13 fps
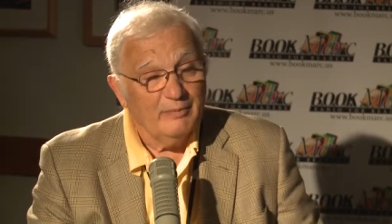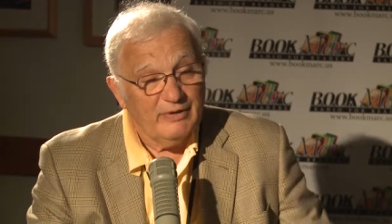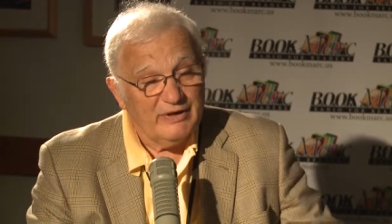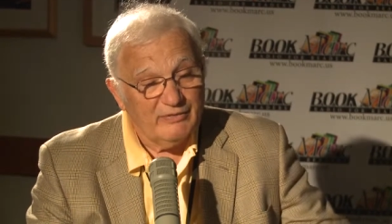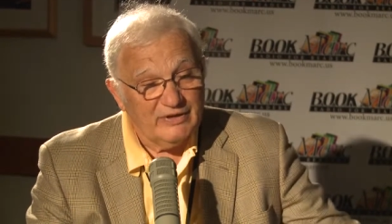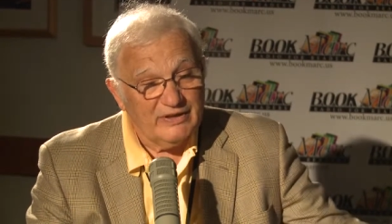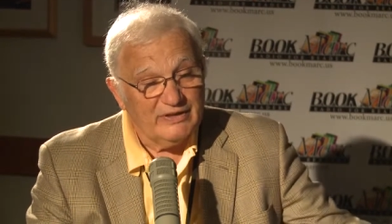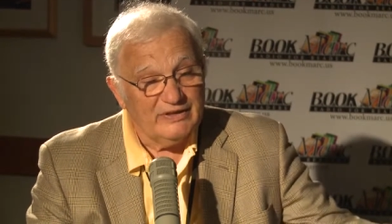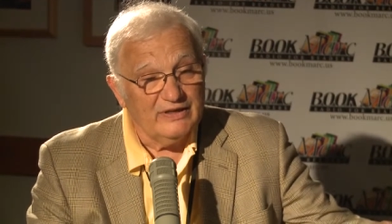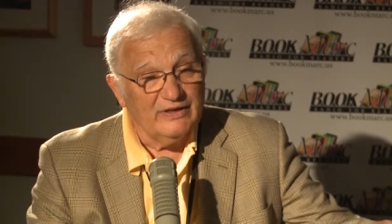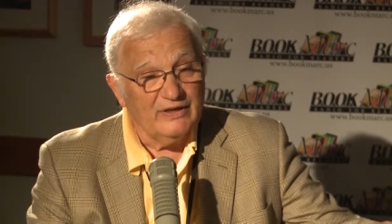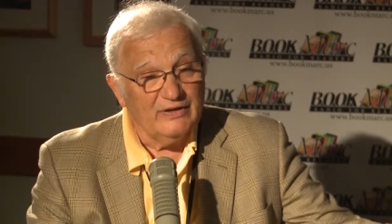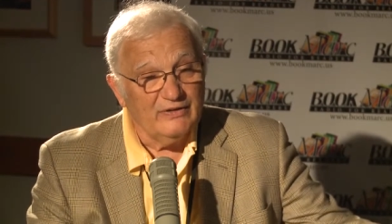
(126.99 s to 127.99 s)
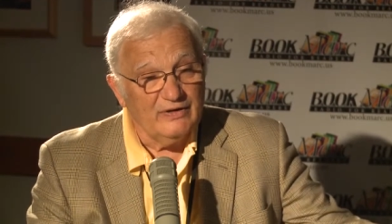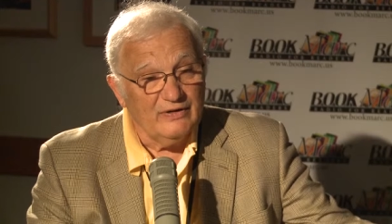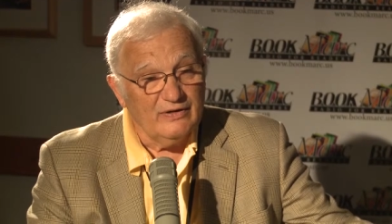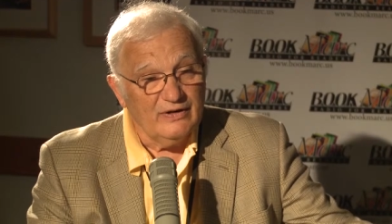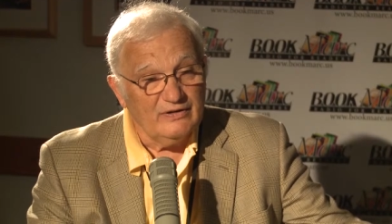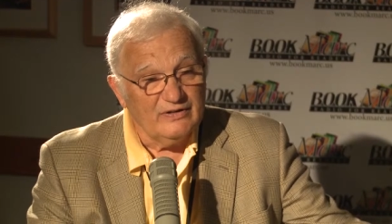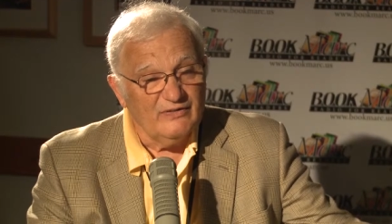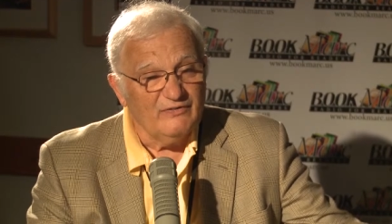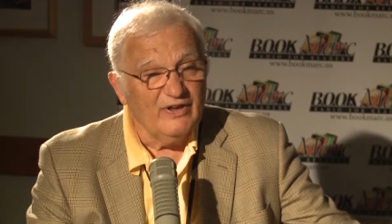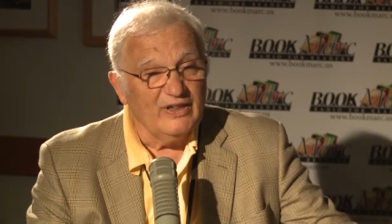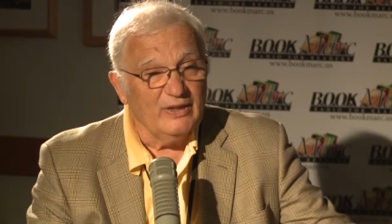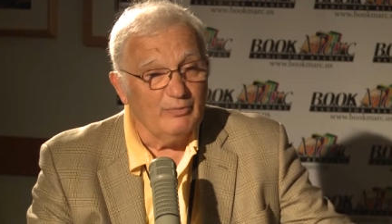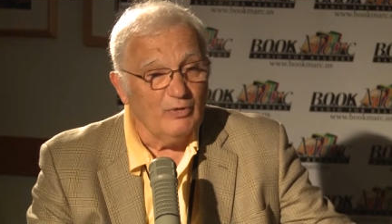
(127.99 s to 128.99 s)
But it really did uh,
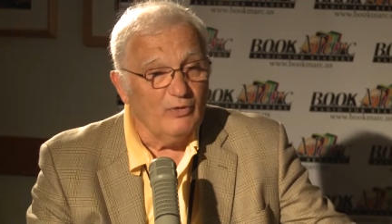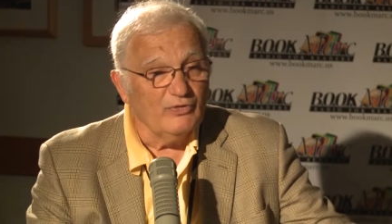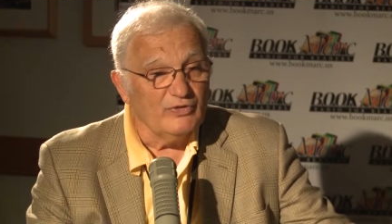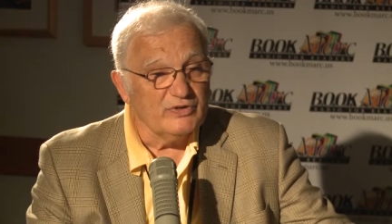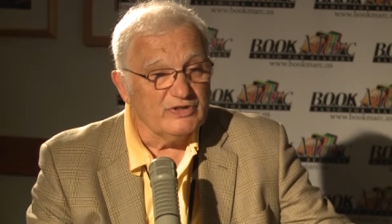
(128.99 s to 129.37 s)
develop over